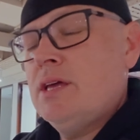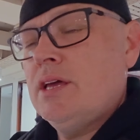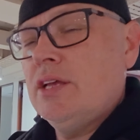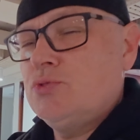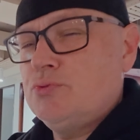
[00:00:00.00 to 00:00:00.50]

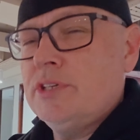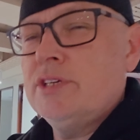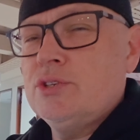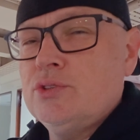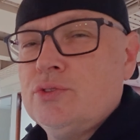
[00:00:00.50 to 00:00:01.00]
it's really
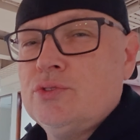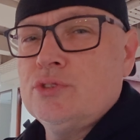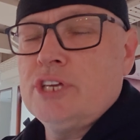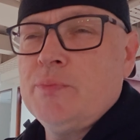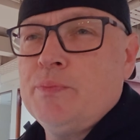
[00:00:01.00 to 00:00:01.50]
good to
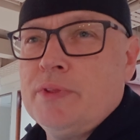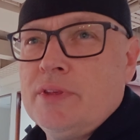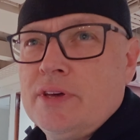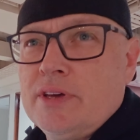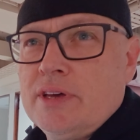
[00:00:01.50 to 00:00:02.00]
keep
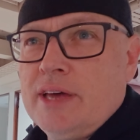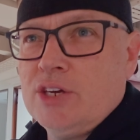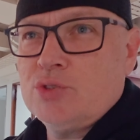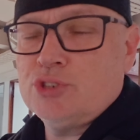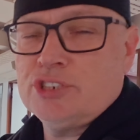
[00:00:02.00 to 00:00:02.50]
the
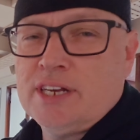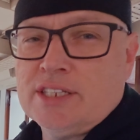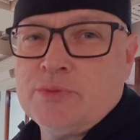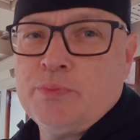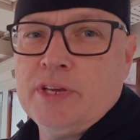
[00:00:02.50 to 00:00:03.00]
actual shutter
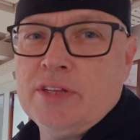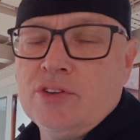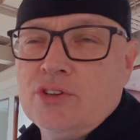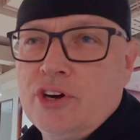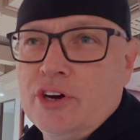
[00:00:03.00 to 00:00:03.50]
speed
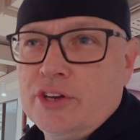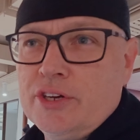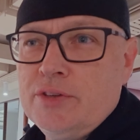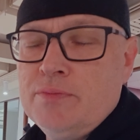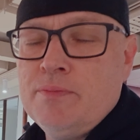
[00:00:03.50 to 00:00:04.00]
on
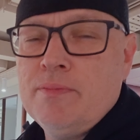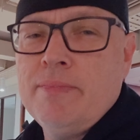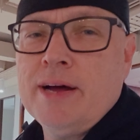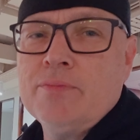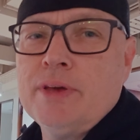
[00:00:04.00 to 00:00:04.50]
auto,
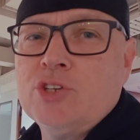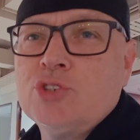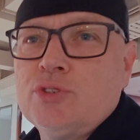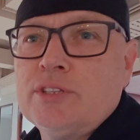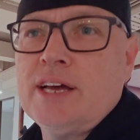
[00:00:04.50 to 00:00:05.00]
but make
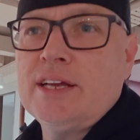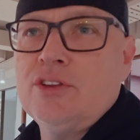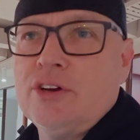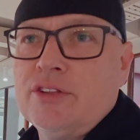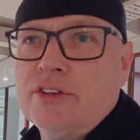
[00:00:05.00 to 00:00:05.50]
sure that you
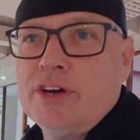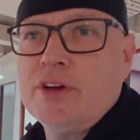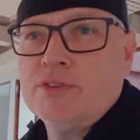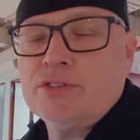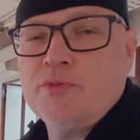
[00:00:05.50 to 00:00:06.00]
don't
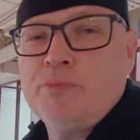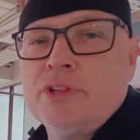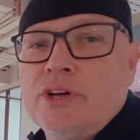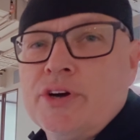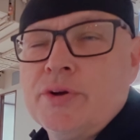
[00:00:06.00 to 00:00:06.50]
go sort of
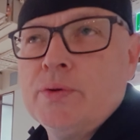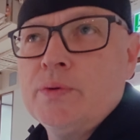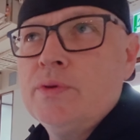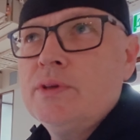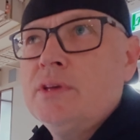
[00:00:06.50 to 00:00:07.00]
below
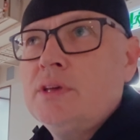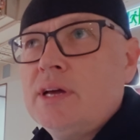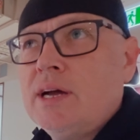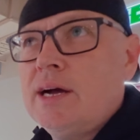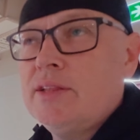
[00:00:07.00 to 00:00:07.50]

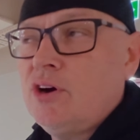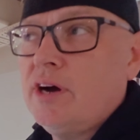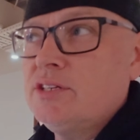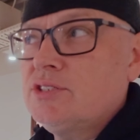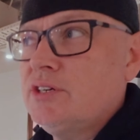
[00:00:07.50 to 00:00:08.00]
the
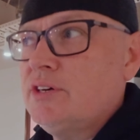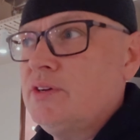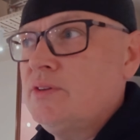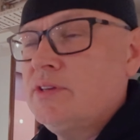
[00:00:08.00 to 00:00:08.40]
ISO